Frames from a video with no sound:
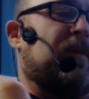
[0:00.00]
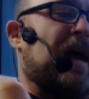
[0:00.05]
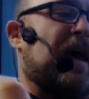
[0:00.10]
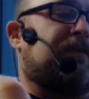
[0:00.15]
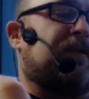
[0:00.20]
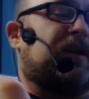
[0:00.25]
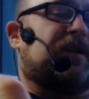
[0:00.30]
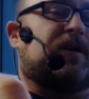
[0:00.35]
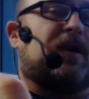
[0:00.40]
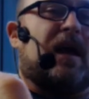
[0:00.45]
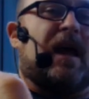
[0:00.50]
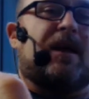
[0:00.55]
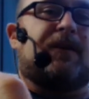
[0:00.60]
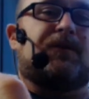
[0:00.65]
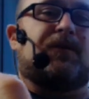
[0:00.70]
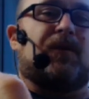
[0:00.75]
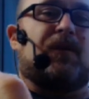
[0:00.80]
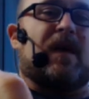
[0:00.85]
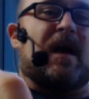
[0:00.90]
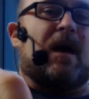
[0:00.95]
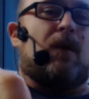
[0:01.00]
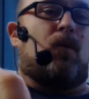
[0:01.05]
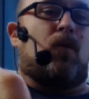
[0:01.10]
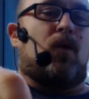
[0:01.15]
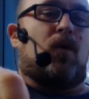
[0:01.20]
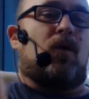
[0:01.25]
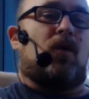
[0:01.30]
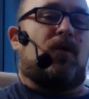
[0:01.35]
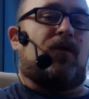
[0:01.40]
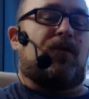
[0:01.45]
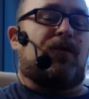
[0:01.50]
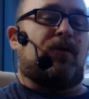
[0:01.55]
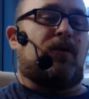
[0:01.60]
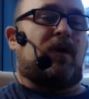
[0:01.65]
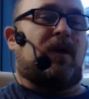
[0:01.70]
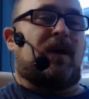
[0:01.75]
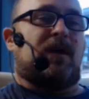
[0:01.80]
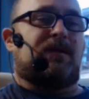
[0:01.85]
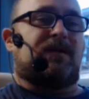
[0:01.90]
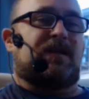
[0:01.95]
having to enter that world through
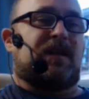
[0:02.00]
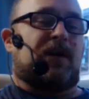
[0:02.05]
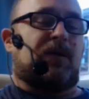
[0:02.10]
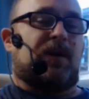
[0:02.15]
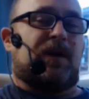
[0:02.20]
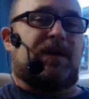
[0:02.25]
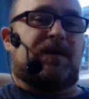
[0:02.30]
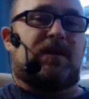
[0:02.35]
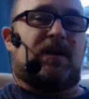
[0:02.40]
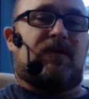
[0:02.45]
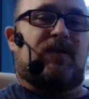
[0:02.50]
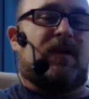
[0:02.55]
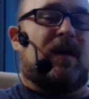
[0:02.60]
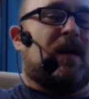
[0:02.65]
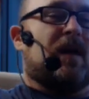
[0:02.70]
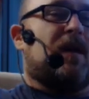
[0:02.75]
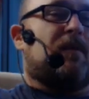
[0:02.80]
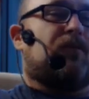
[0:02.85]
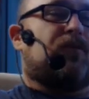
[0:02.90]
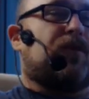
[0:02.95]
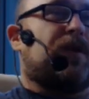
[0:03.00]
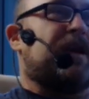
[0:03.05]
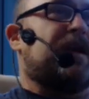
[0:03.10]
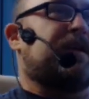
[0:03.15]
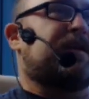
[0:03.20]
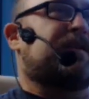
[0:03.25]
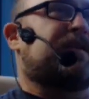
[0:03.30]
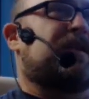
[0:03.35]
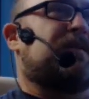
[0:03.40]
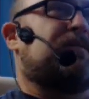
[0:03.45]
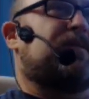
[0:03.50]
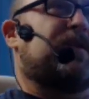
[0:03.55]
a series of priests and